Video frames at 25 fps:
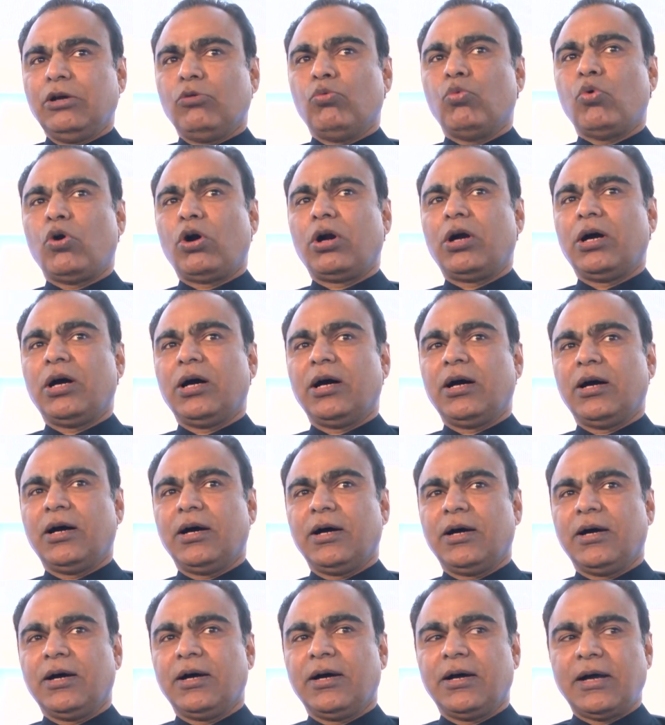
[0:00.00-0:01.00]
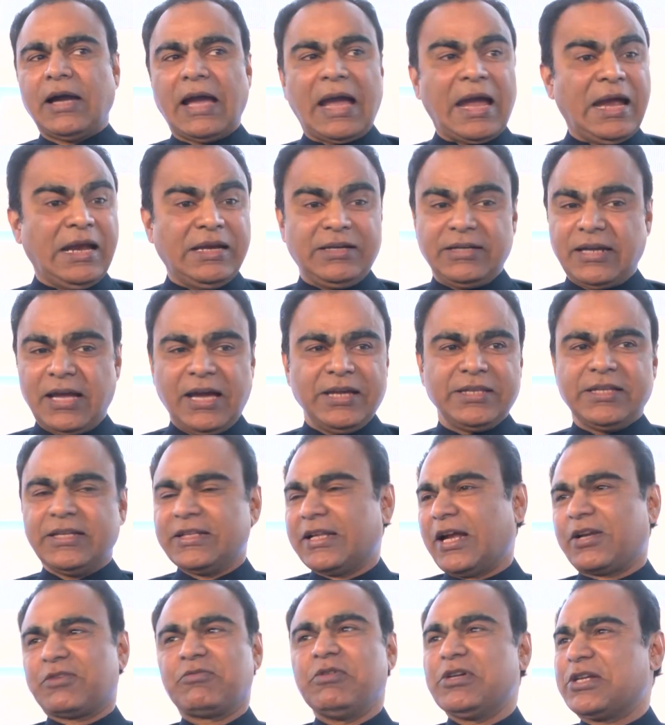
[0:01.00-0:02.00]
And I
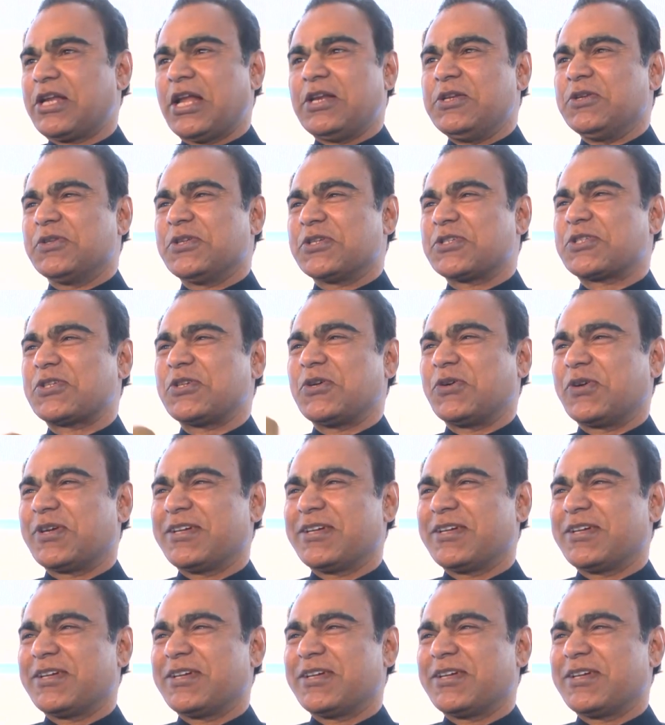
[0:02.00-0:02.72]
think that will tell you the story.